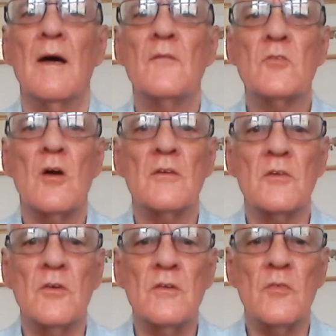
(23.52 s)
Have you tried
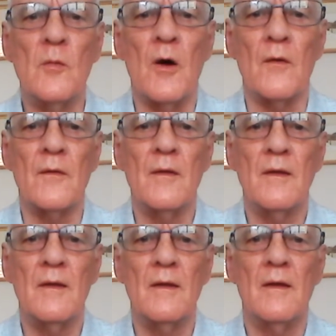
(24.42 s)
your uniform on?
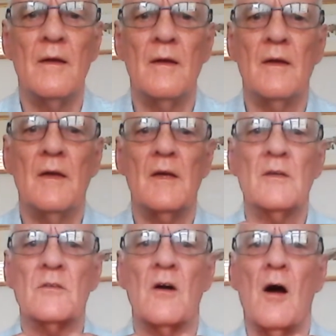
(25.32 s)

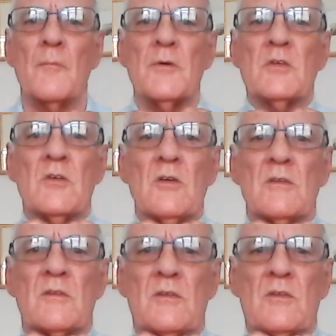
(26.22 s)
Is your army
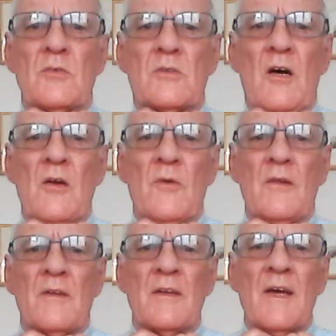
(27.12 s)
shirt too tight
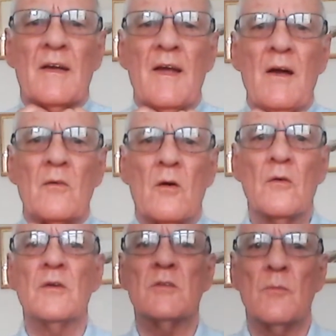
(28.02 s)
round the neck now?
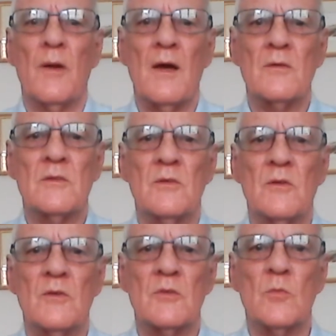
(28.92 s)
Or is your blouse too
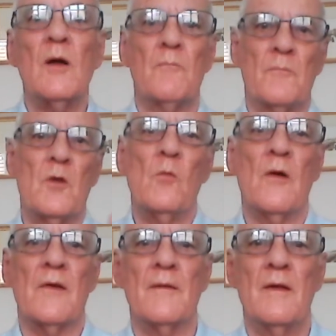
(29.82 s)
loose? Well, don't
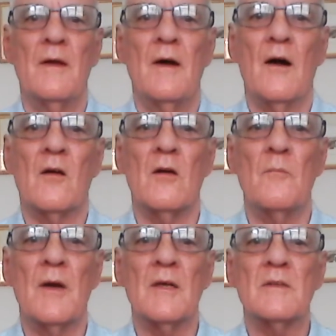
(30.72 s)
worry. I've got
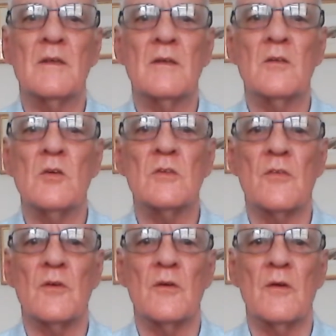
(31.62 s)
amazing news
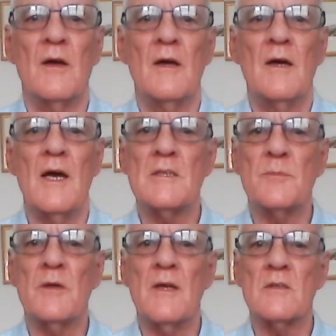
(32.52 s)
for you.
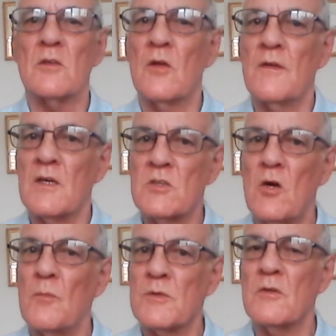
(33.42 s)
SBS, although their
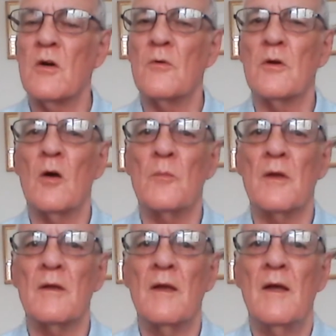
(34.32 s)
shops are not
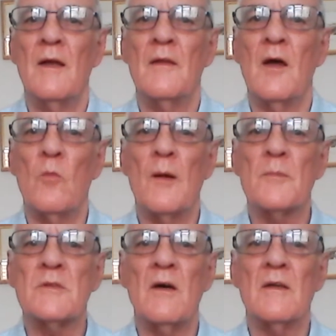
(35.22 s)
reopening, their
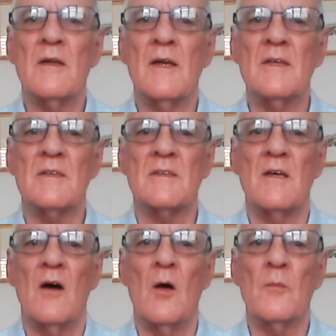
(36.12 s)
website is
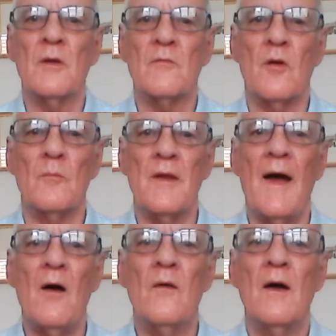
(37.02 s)
opening from
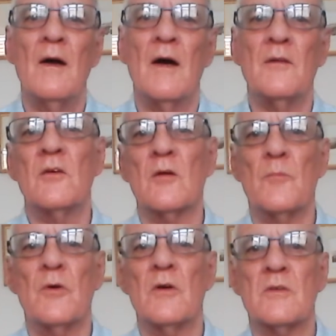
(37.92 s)
now and you
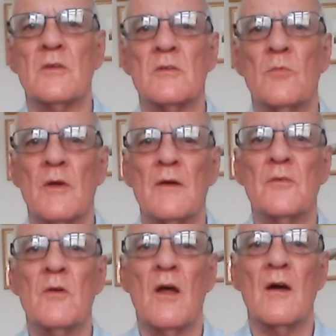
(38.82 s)
can purchase
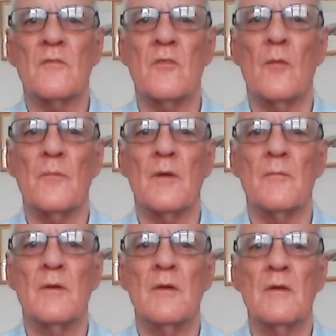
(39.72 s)
whatever you like from them.
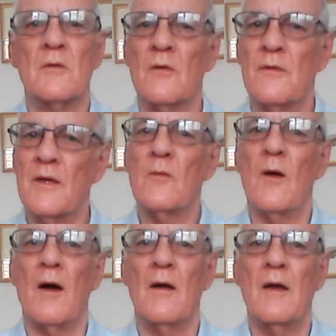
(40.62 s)
So there you
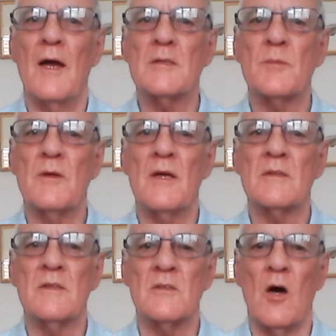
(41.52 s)
are.
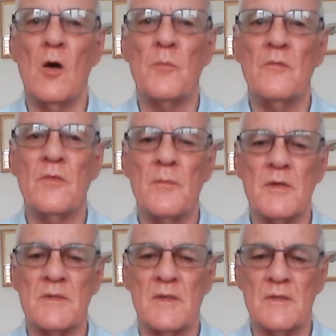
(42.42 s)
SBS is open for
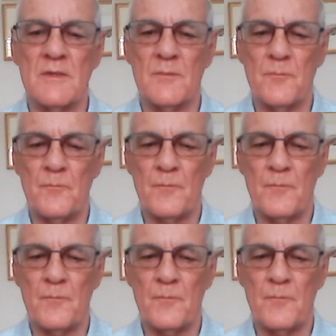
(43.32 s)
business.